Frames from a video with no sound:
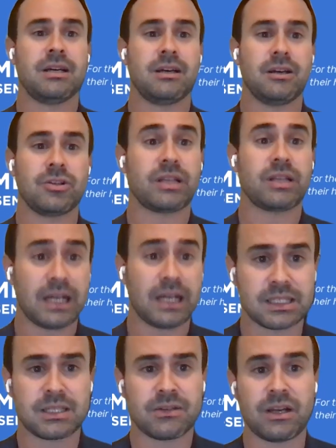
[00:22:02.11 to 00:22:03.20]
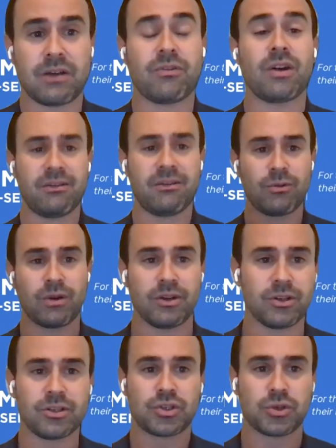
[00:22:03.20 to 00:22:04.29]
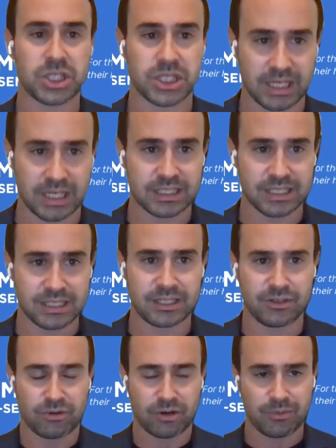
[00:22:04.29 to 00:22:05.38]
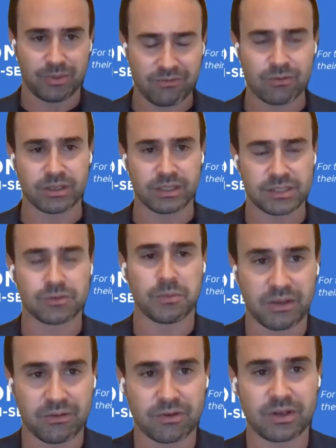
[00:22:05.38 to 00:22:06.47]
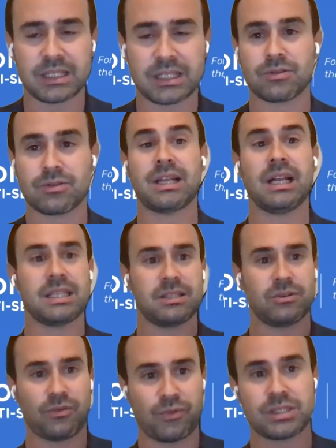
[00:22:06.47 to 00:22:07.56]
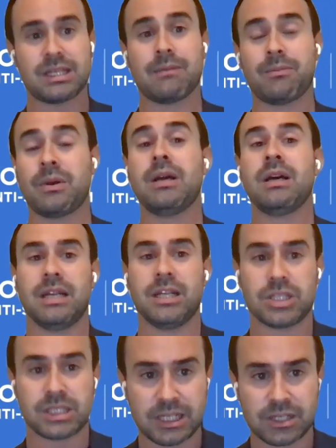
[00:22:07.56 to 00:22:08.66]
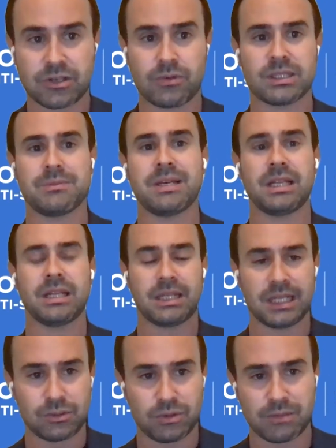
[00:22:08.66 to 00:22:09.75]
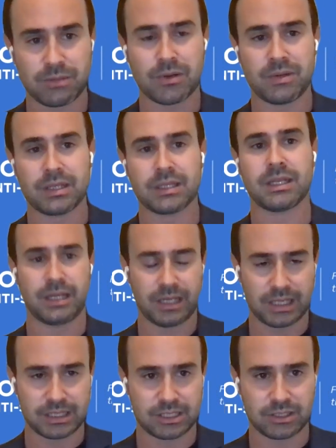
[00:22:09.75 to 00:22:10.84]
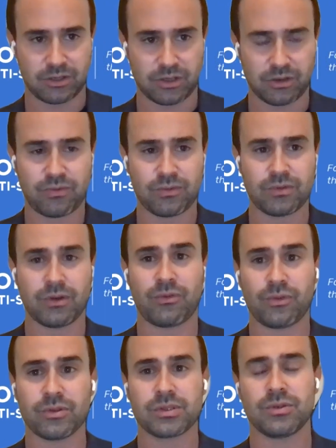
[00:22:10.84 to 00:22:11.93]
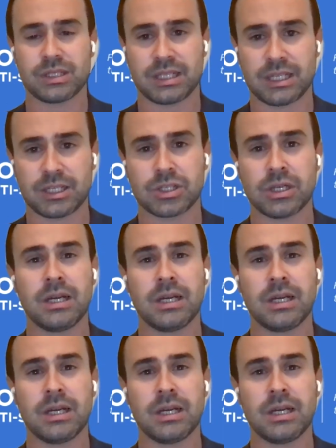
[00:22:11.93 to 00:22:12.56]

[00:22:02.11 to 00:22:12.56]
The taxes for everyone, not the Jewish taxes in Europe. Everyone needs to pay for that. So that's the first step. Legislation was made, things were implemented, and that's a first good stage.